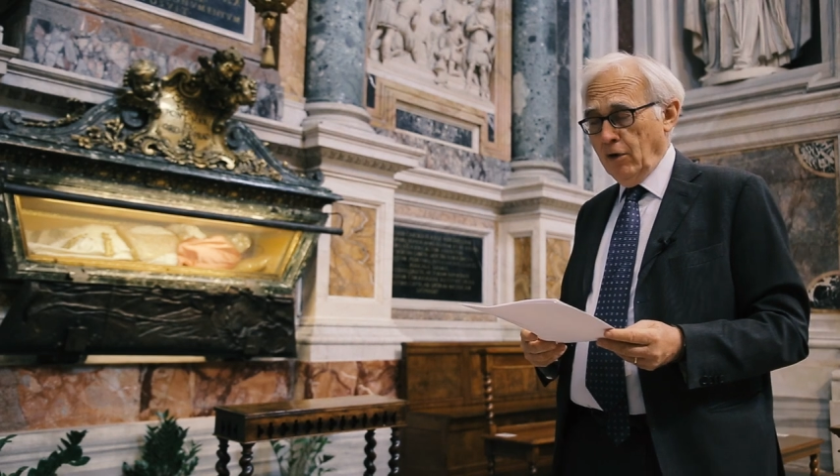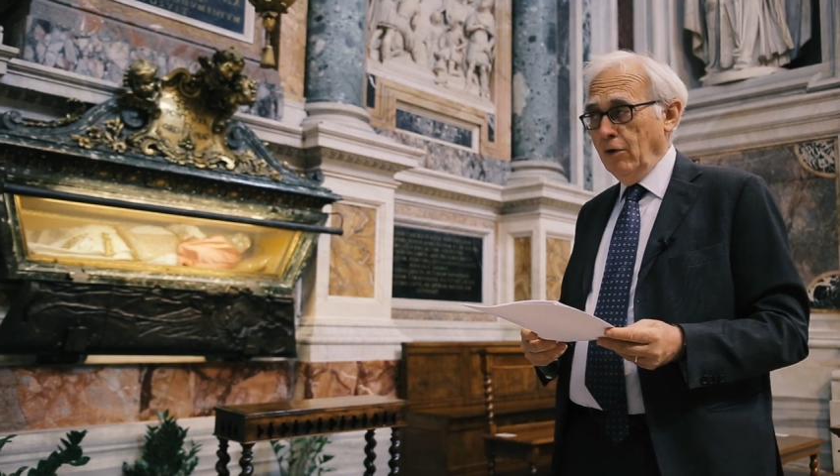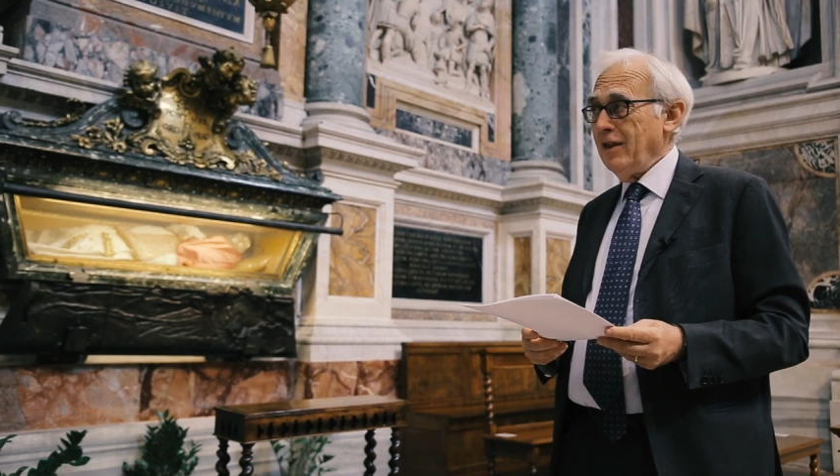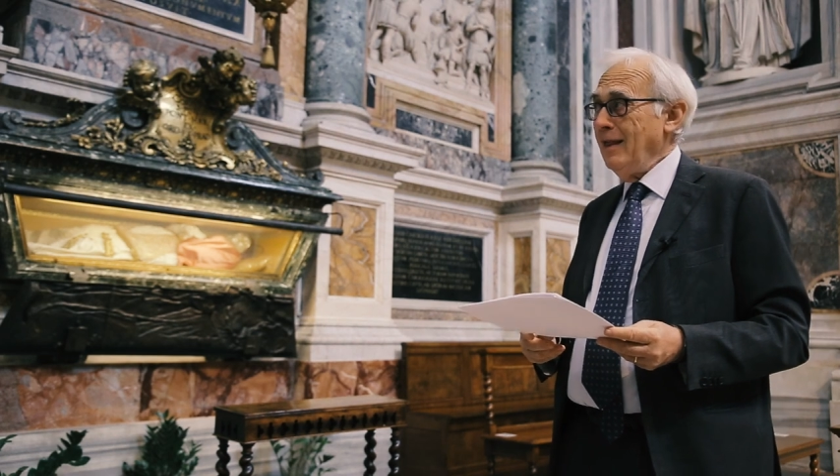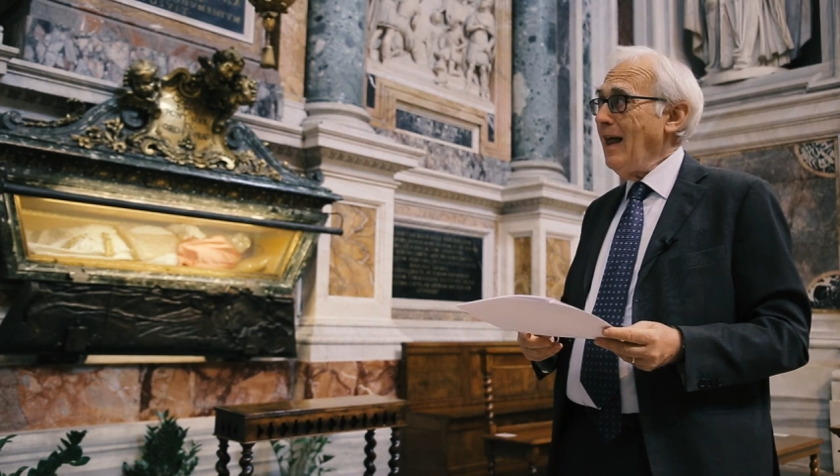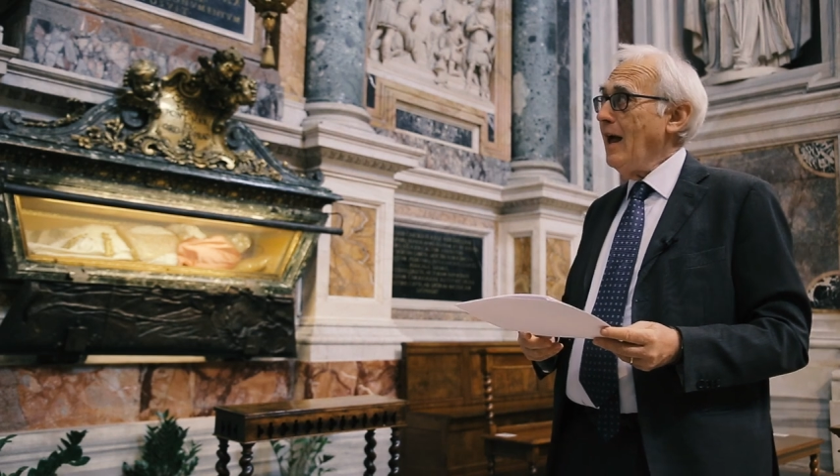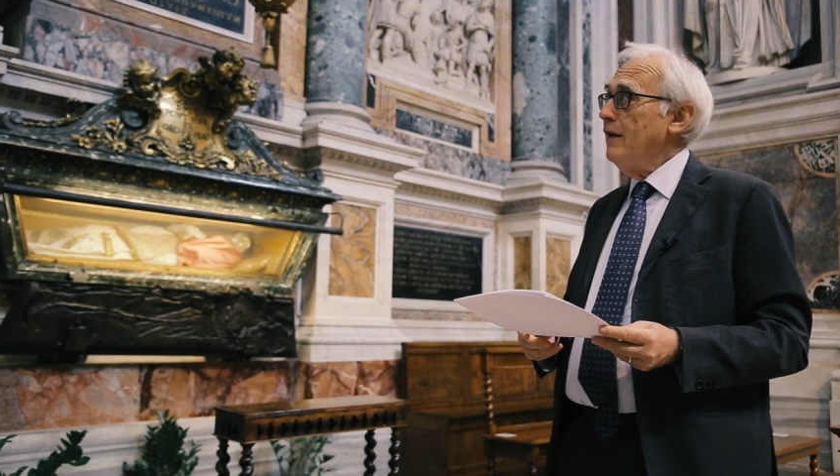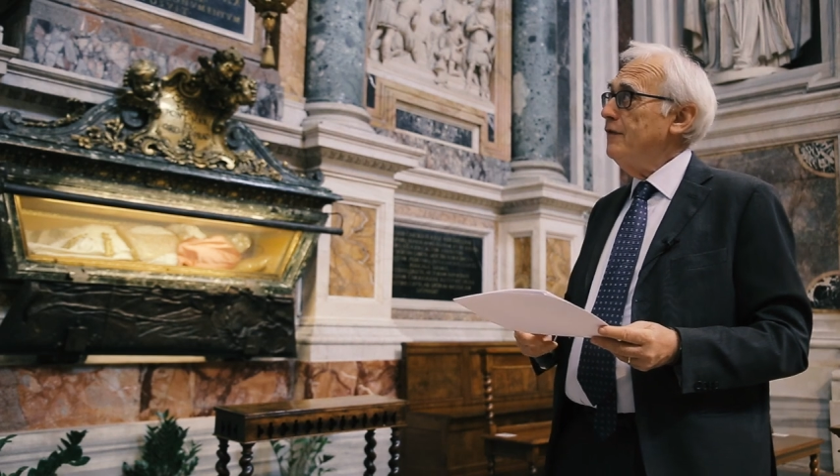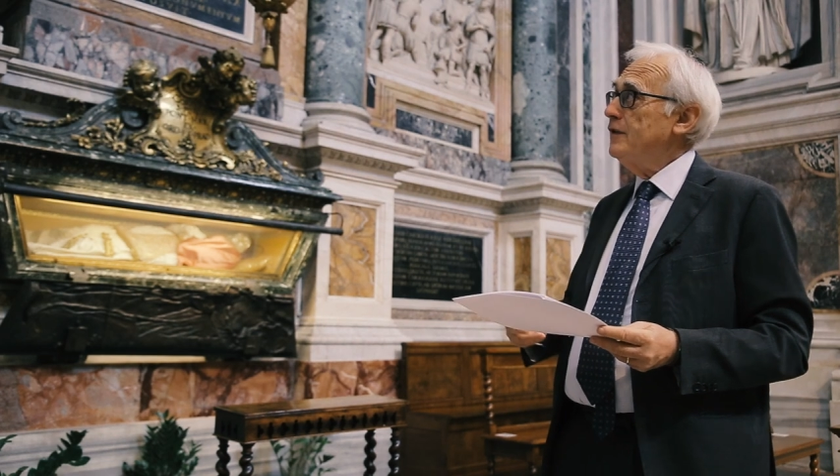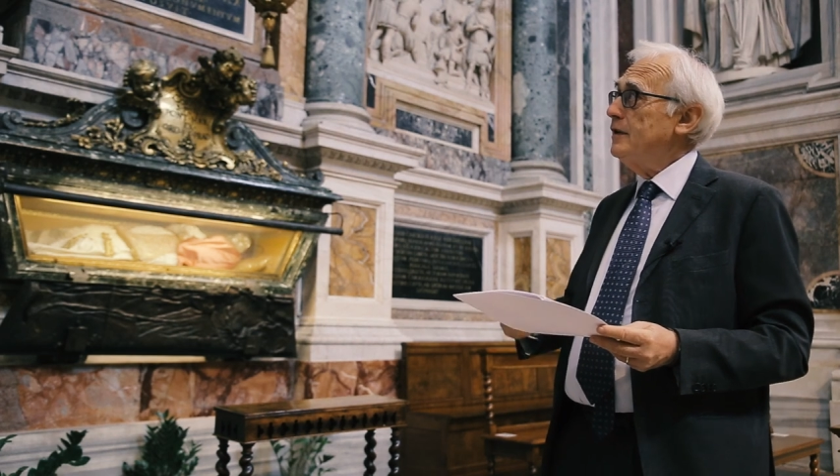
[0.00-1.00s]
On the
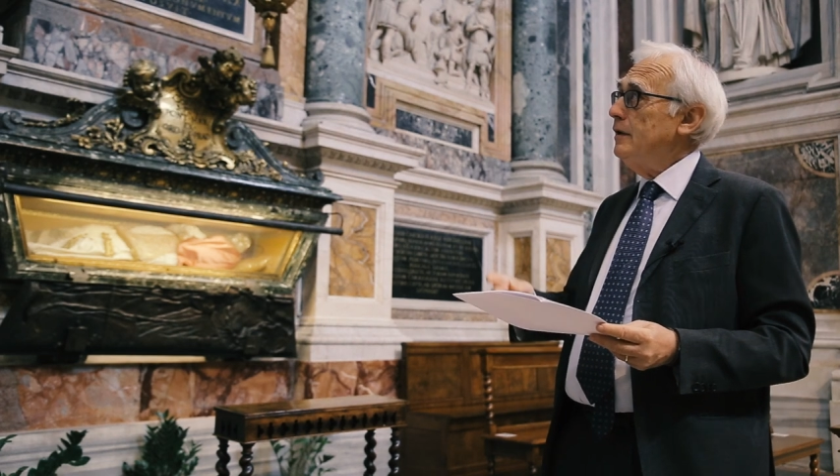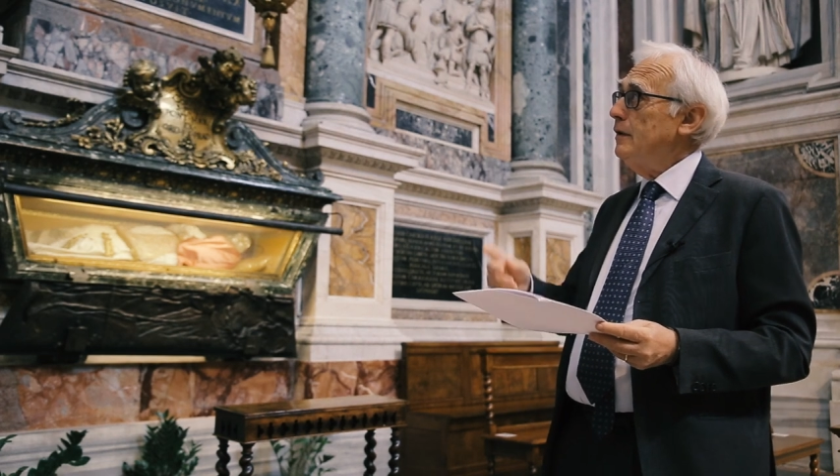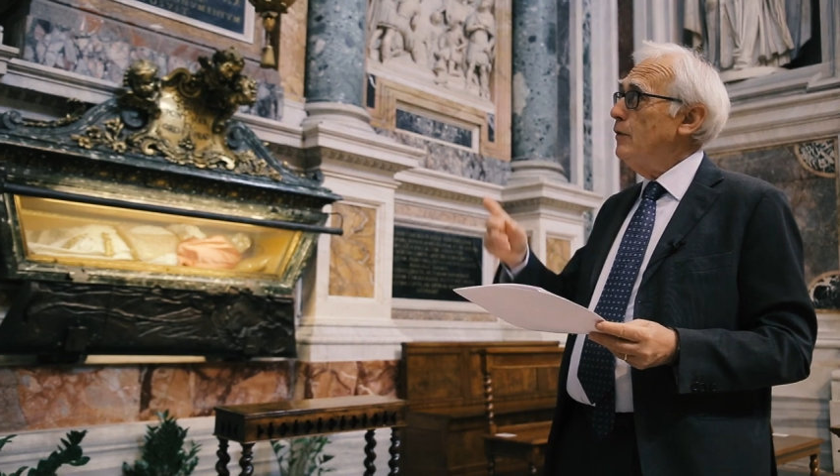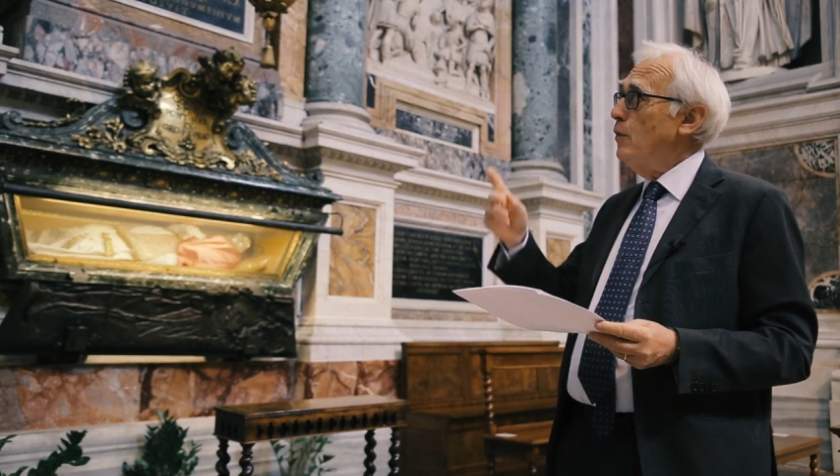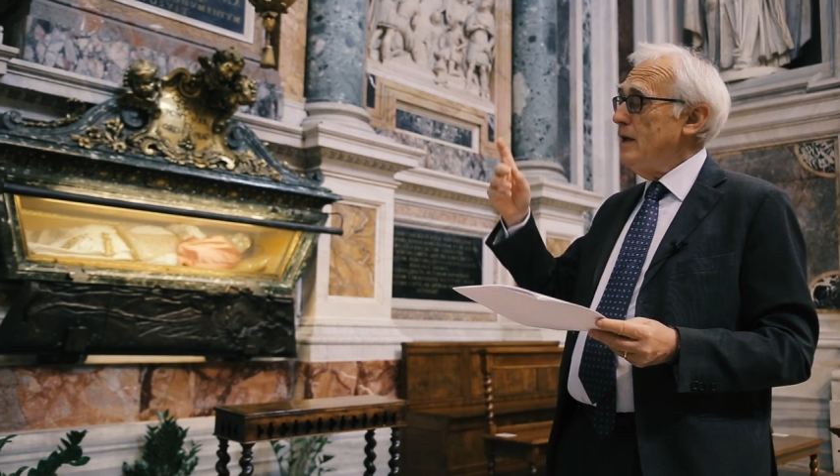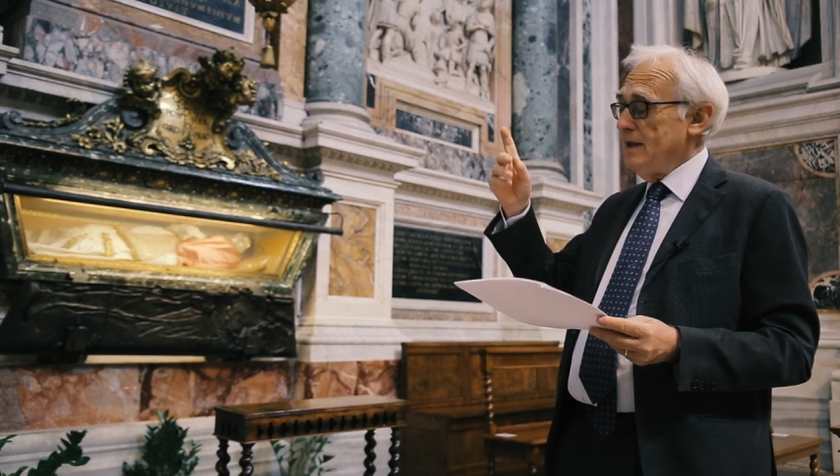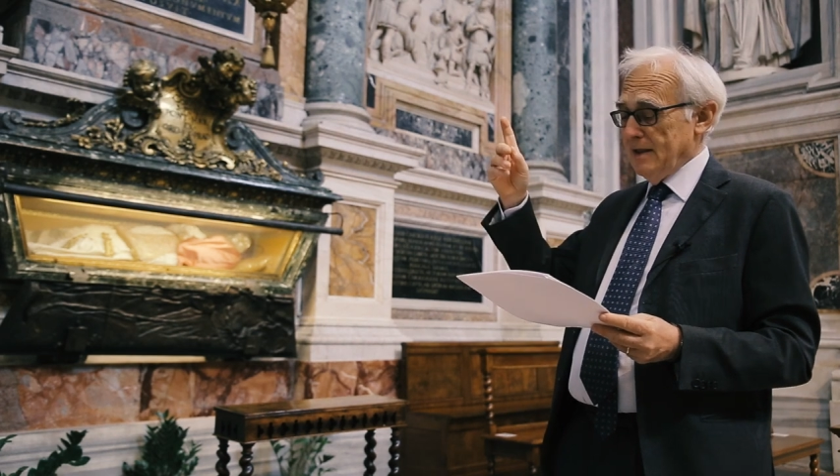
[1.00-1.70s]
left we